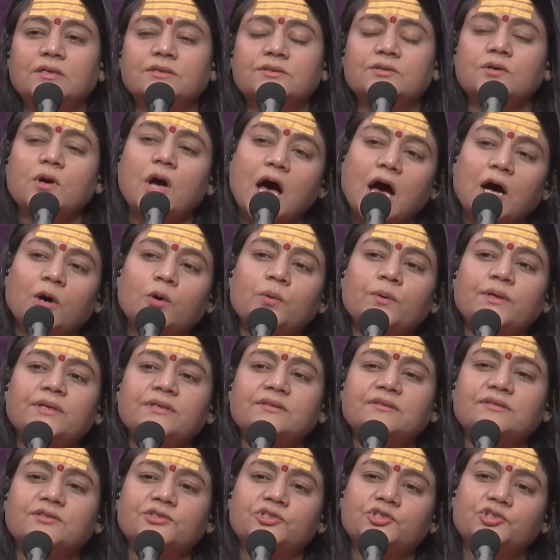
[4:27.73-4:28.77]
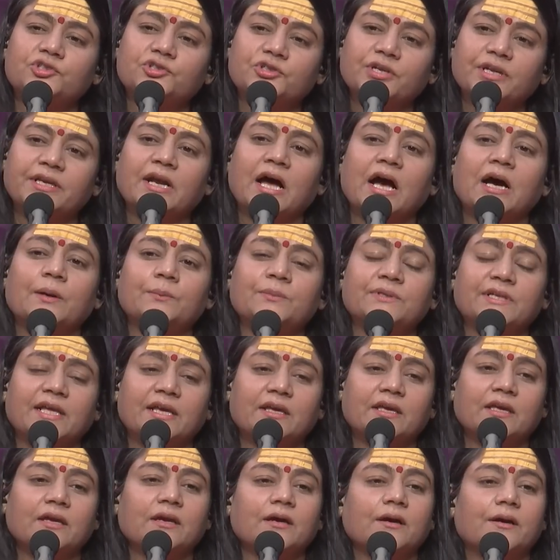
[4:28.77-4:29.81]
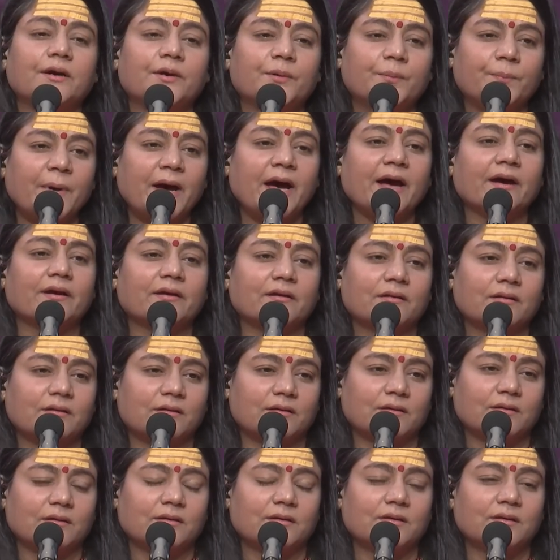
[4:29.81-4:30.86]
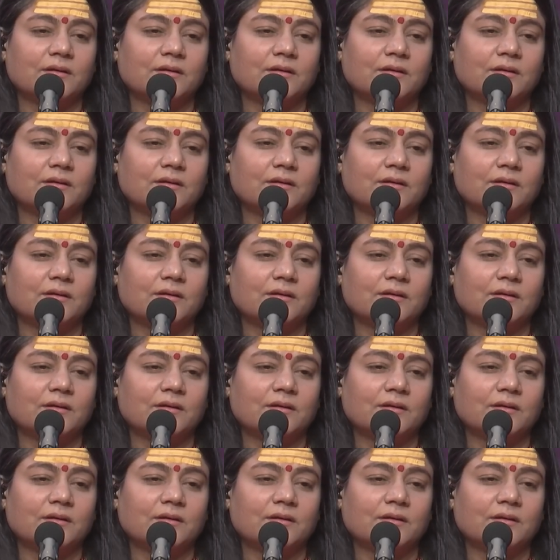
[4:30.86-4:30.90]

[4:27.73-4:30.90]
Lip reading: So how is Shri Ram taking her back?